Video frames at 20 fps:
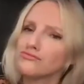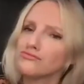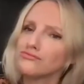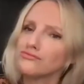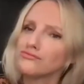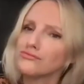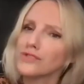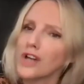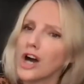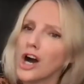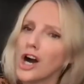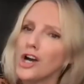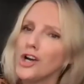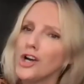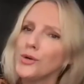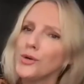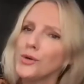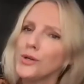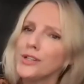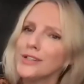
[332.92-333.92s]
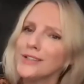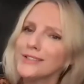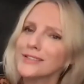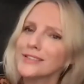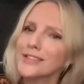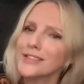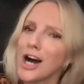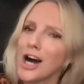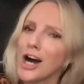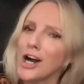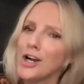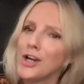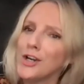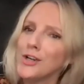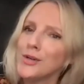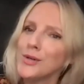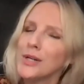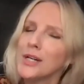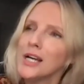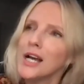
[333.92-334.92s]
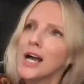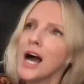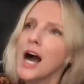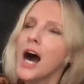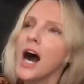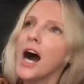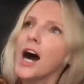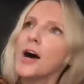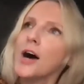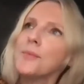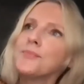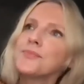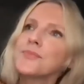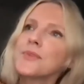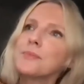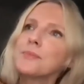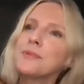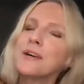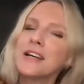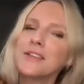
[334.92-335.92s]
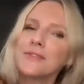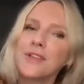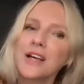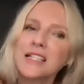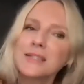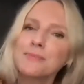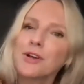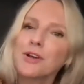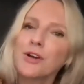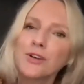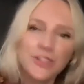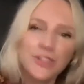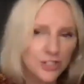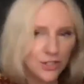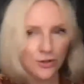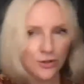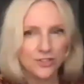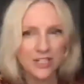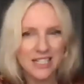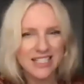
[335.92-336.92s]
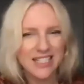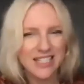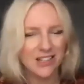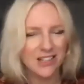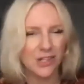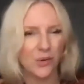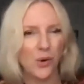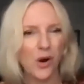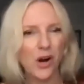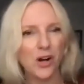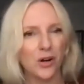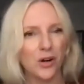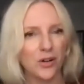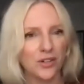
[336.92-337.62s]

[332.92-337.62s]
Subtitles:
No, no. But that's because you're just in the world,